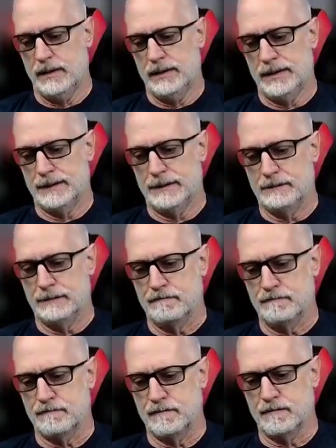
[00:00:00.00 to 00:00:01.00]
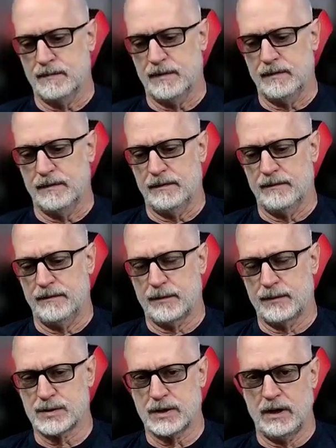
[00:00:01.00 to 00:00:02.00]
Um,
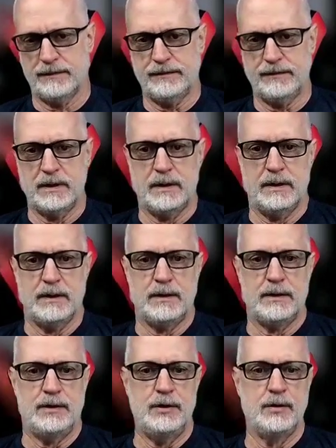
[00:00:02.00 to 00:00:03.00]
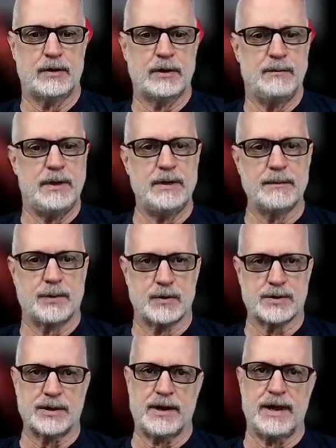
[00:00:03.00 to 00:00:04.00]
First off, you can be the
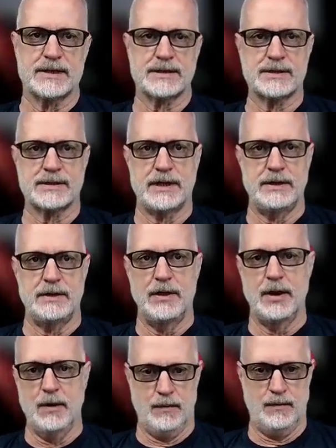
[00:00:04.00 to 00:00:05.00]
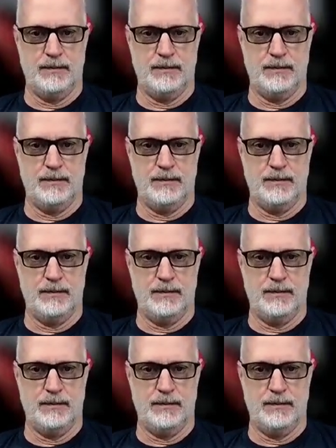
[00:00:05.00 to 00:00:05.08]
person that has to say no.